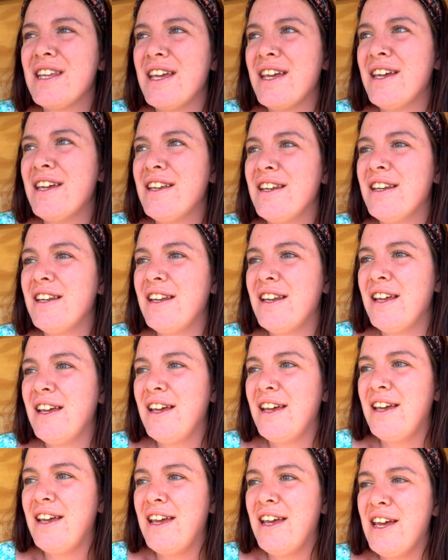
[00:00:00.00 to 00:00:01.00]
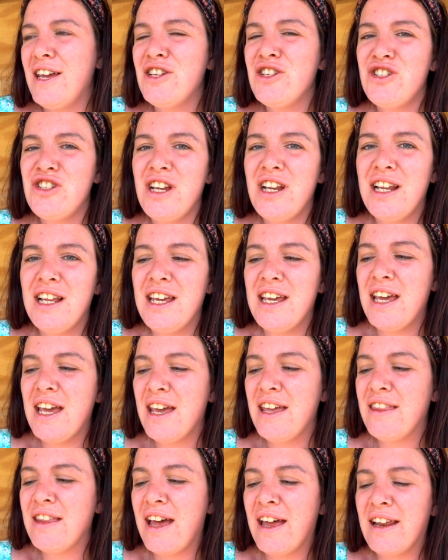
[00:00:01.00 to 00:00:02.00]
in Chile
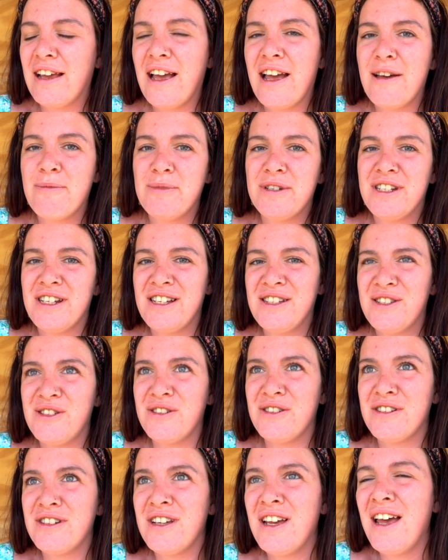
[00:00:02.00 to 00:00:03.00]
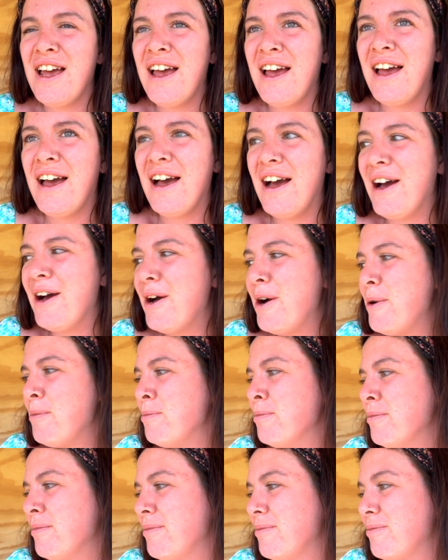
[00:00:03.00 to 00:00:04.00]
in the Atacama desert.
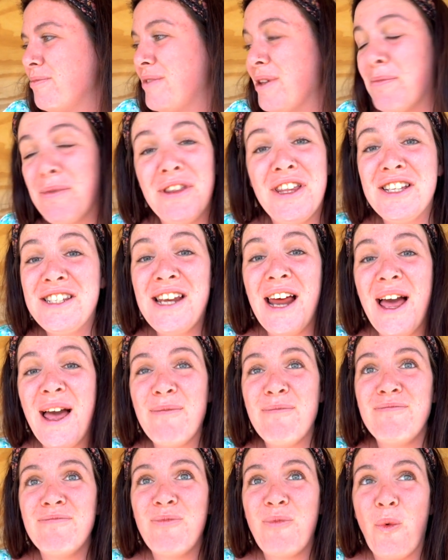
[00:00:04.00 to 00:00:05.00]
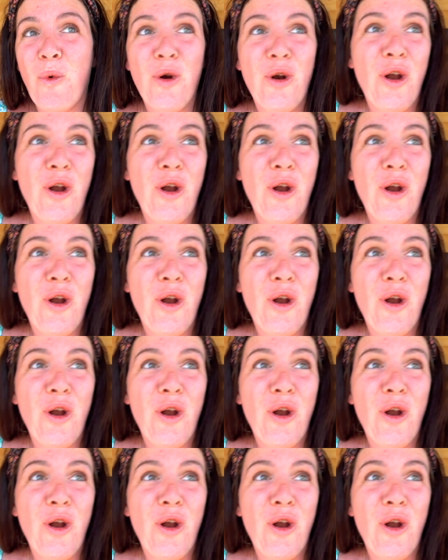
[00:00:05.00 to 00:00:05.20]
But this time we're